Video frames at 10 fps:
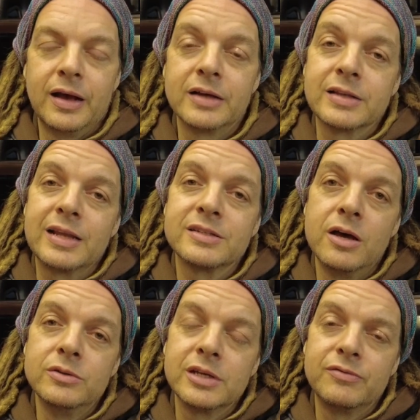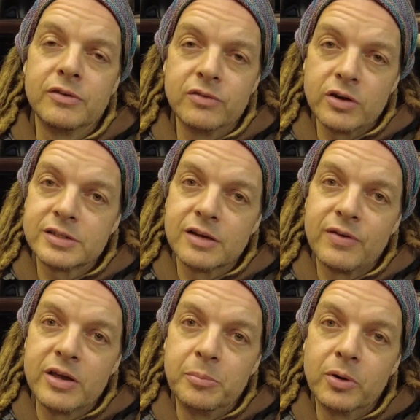As a last note, if you've locked yourself
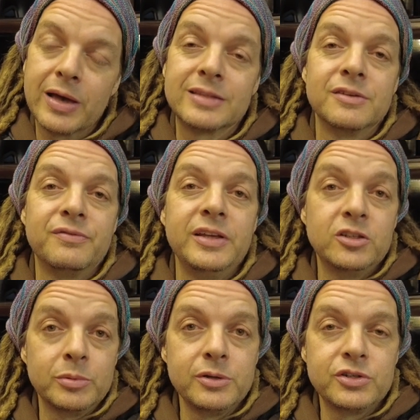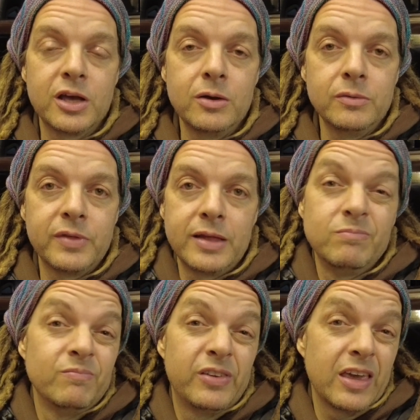out your bug at a VW show,
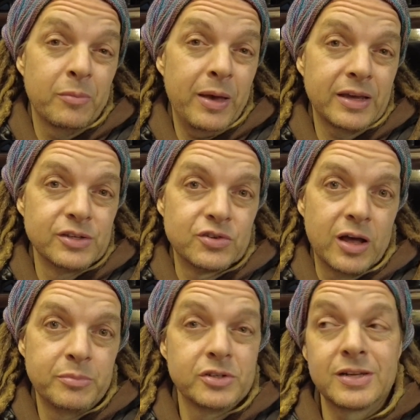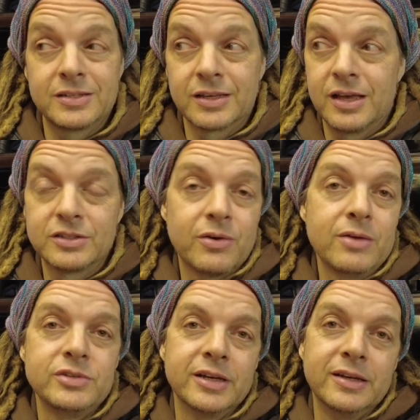then forget the packing strap, just ask the guys
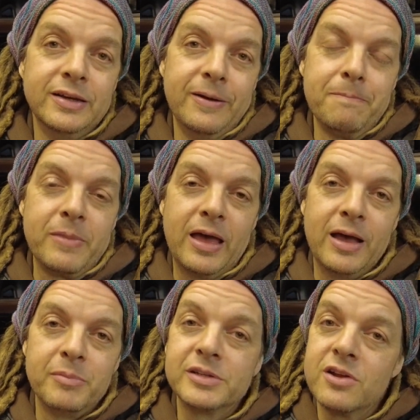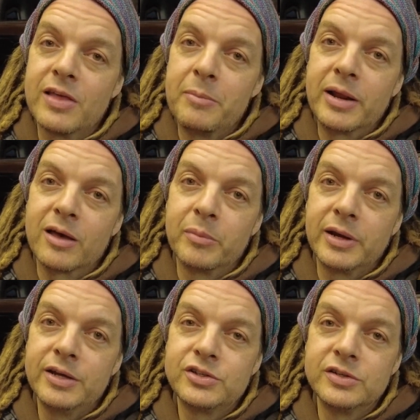around you. There's not that many
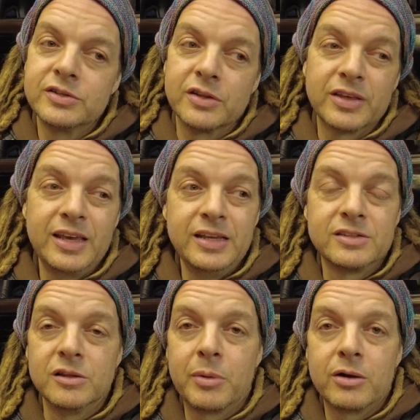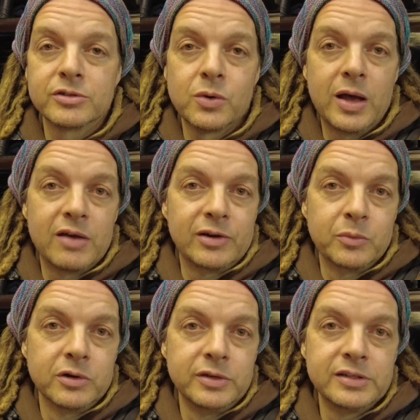combinations, and the keys and the barrels are quite heavily
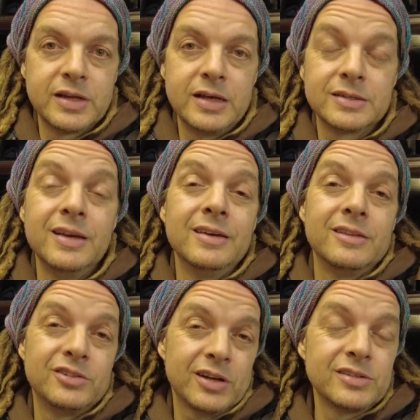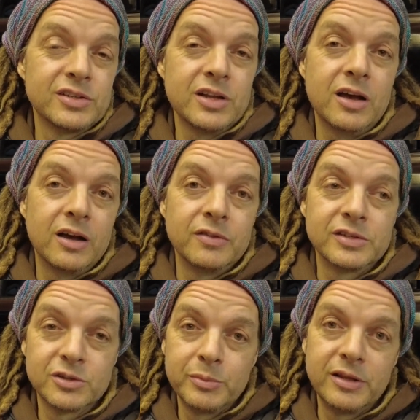worn these days. The chances are
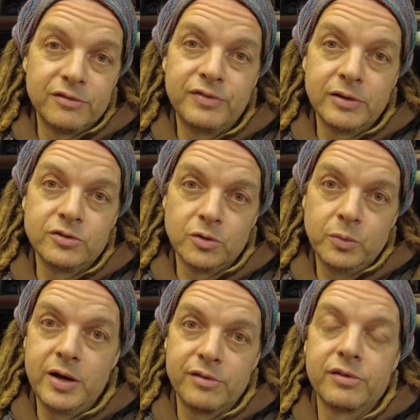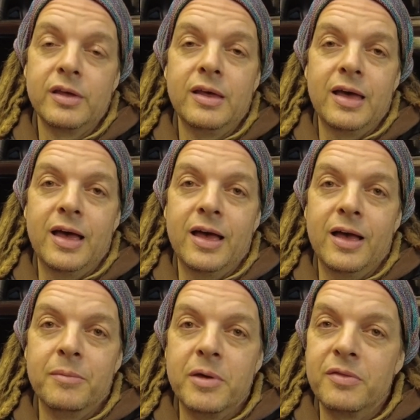there's somebody in the field you're with
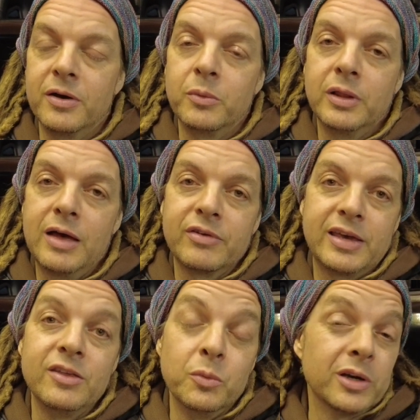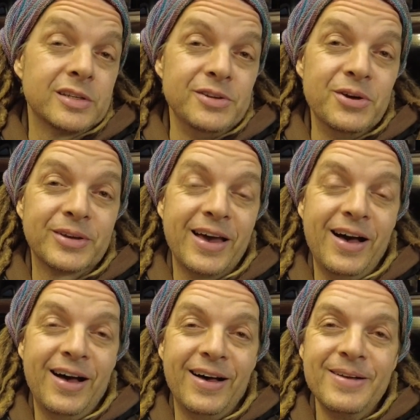that will have a key that works in your
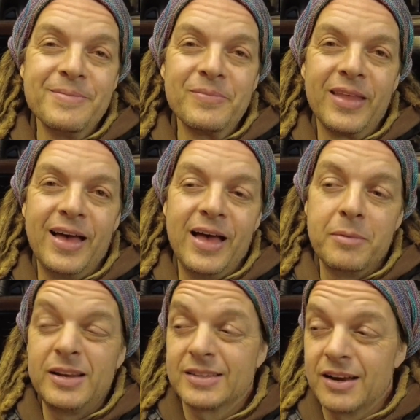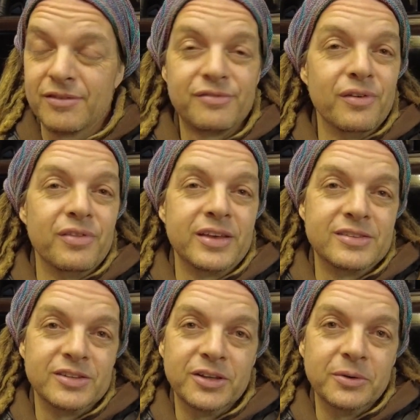car. And it's kind of a fun thing
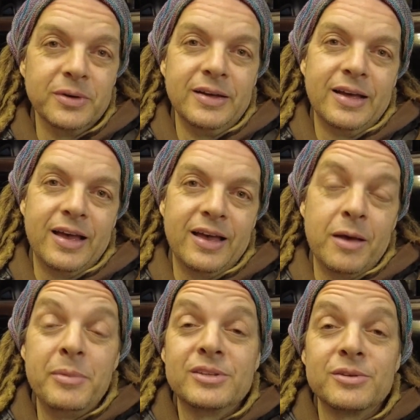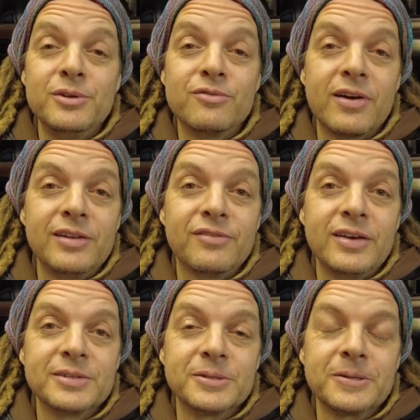to do, and meet some new friendly
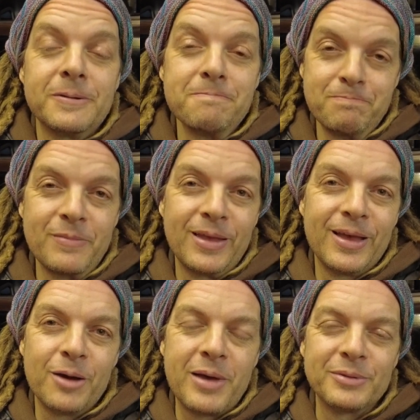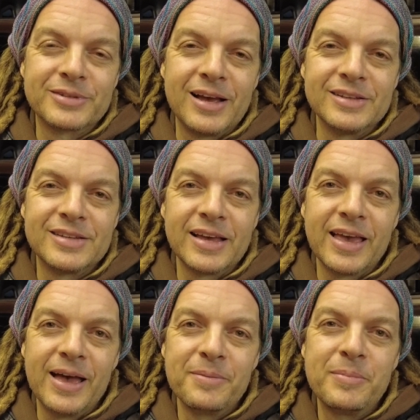faces. Hope that helps, guys. Take
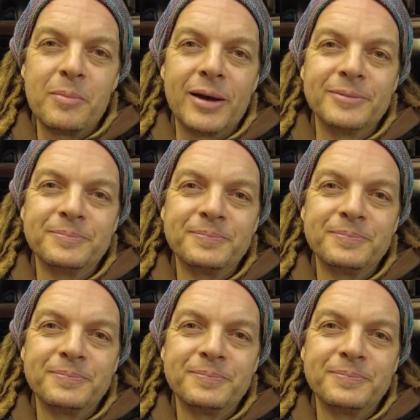care. Bye-bye.